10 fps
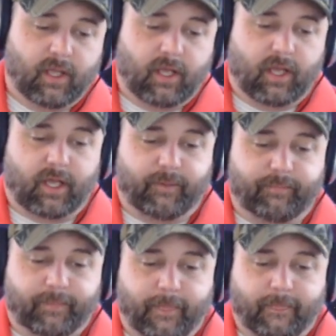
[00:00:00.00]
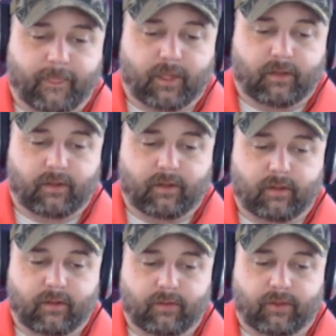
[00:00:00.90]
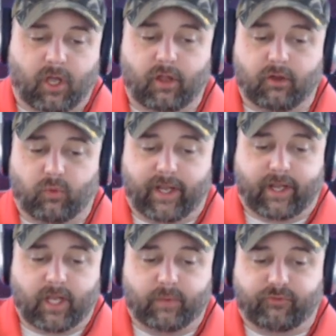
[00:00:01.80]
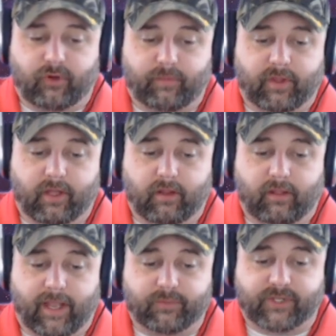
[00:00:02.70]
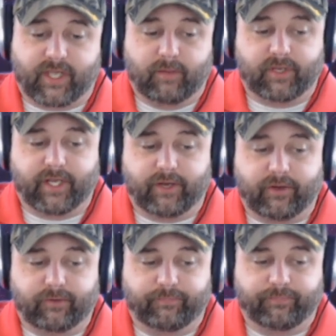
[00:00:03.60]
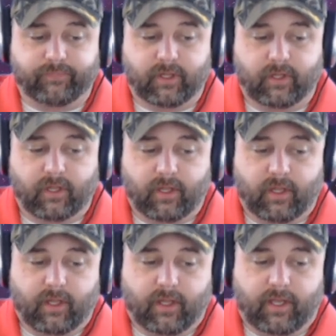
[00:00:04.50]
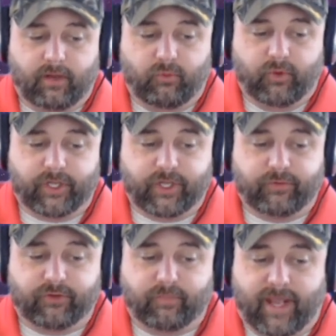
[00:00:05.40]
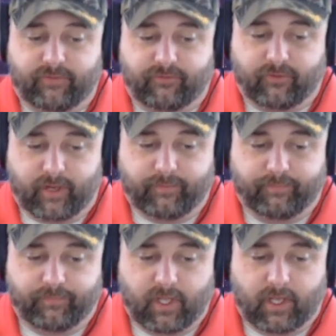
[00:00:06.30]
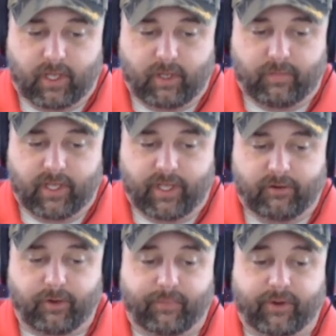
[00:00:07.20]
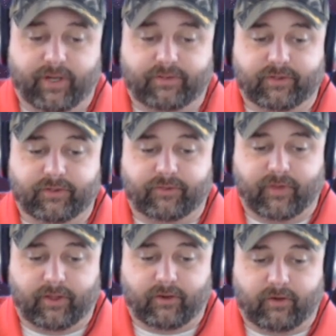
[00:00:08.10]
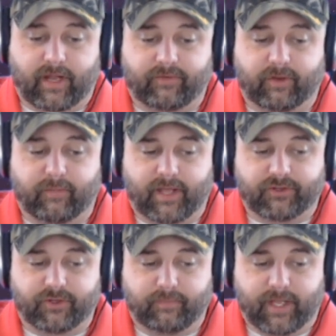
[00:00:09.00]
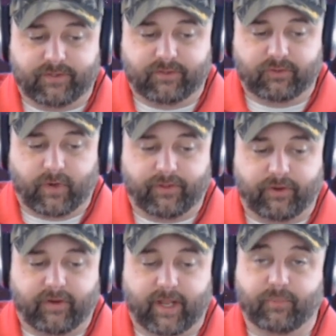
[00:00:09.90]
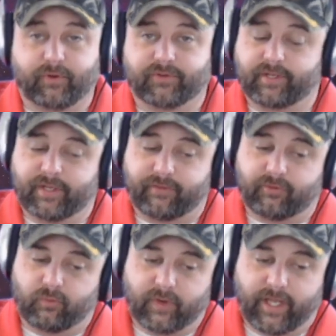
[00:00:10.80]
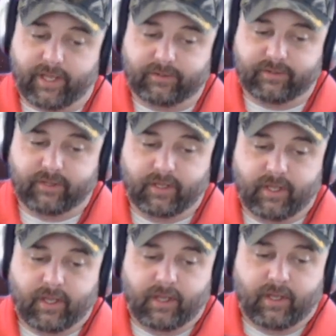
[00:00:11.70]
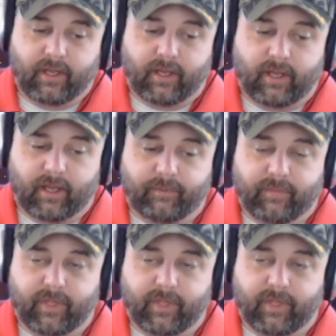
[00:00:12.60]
The color white comes from the lambskin material in which it was made from. Entered apprentices, fellow craft, and master masons wear their aprons in different ways. That's